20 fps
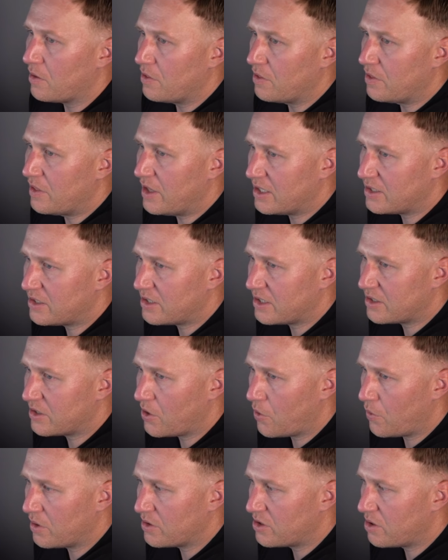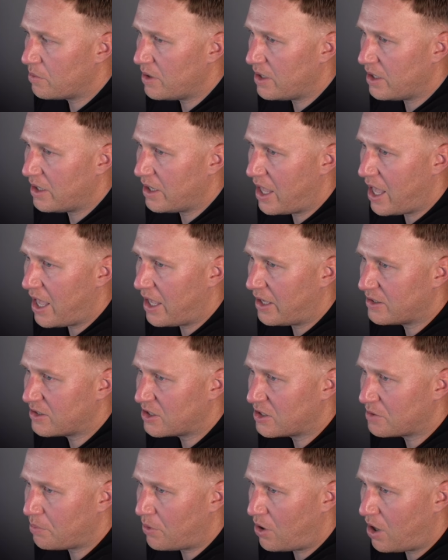this is going to be a
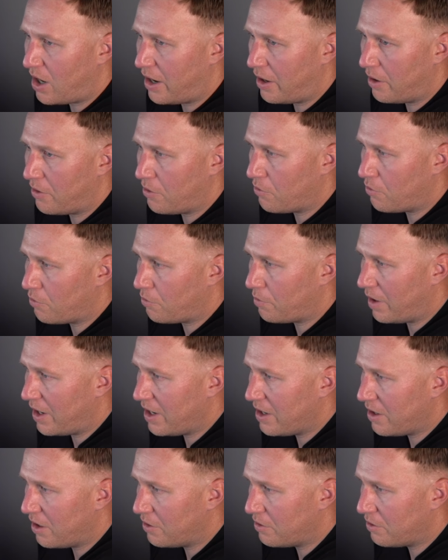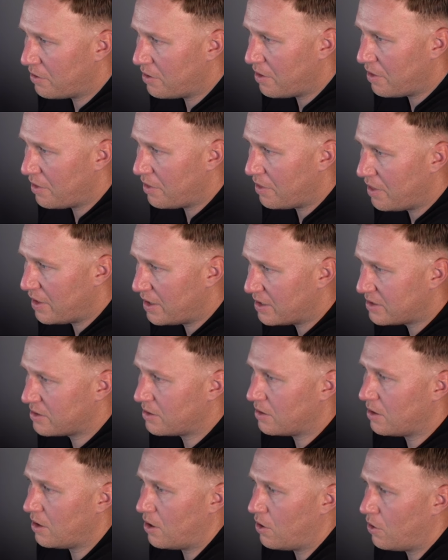spot right under this
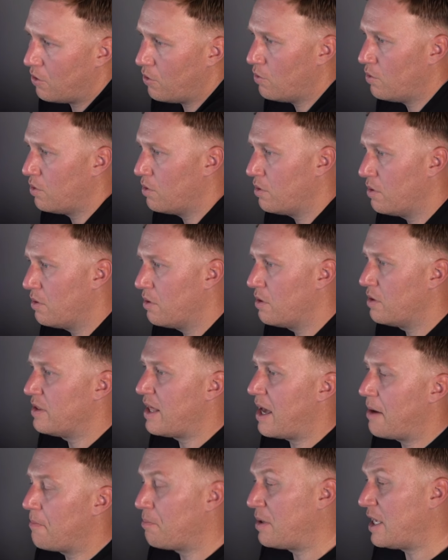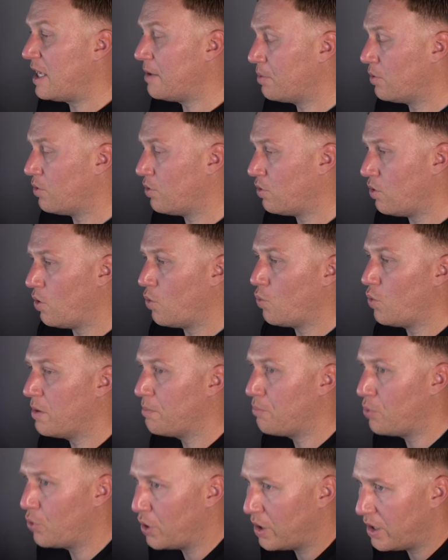low that people
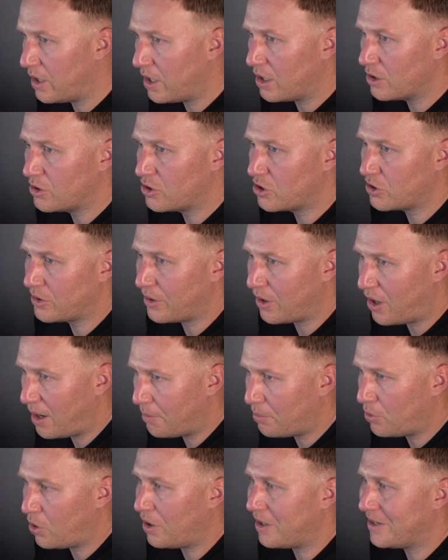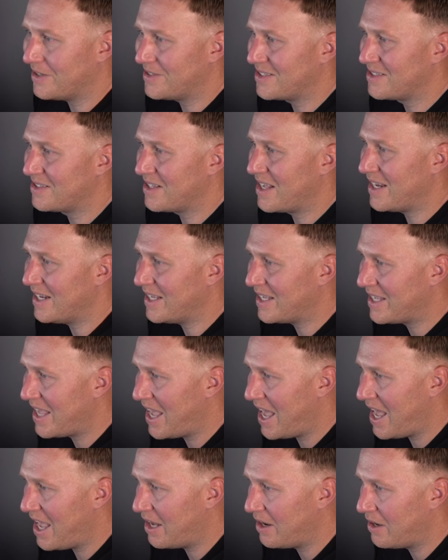would put stop losses. And
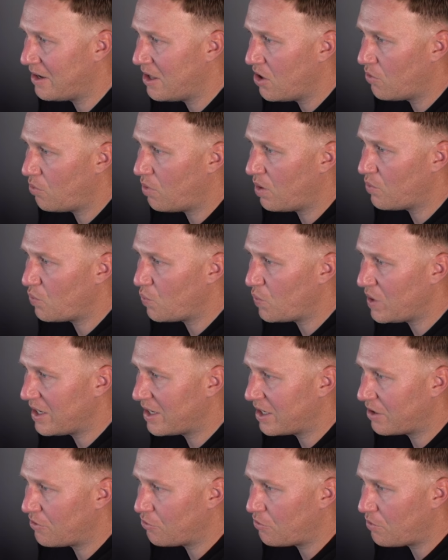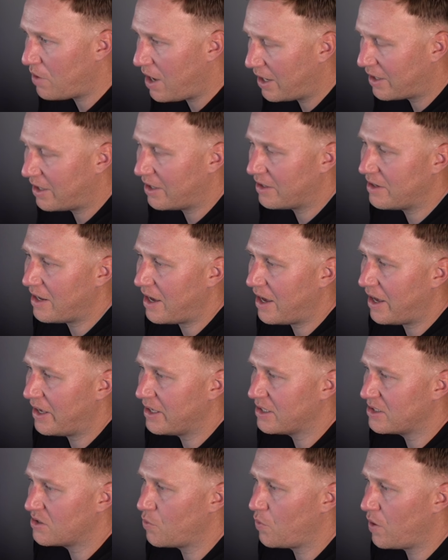again, when we can
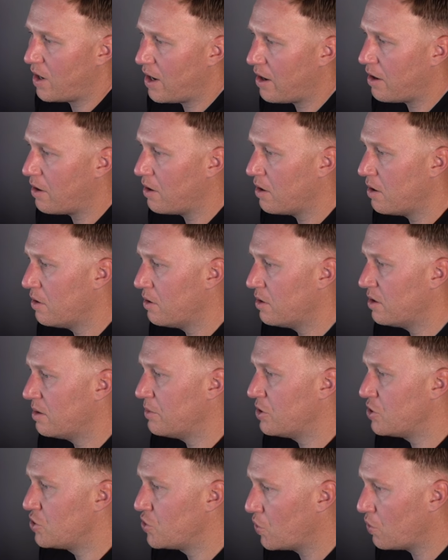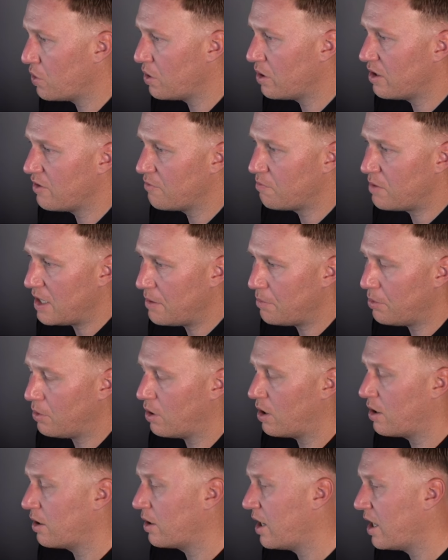recognize where the majority of people
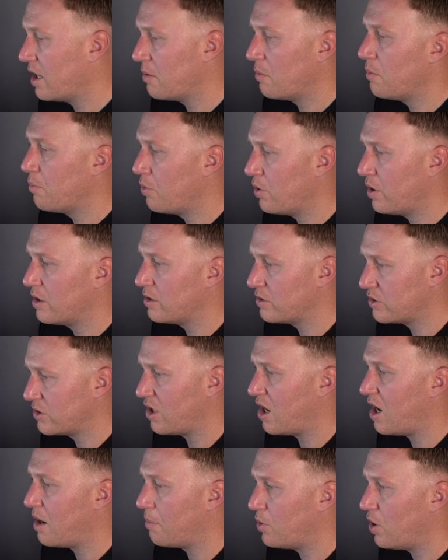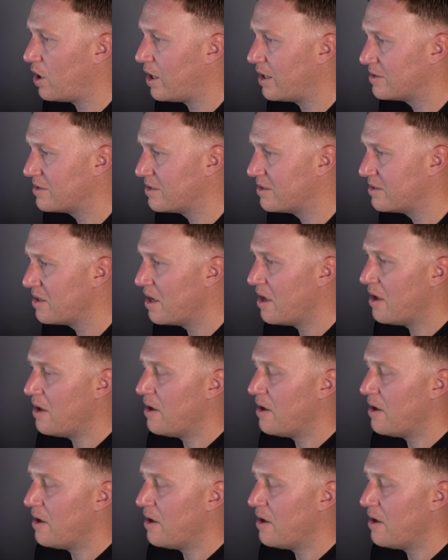are going to be putting stop losses,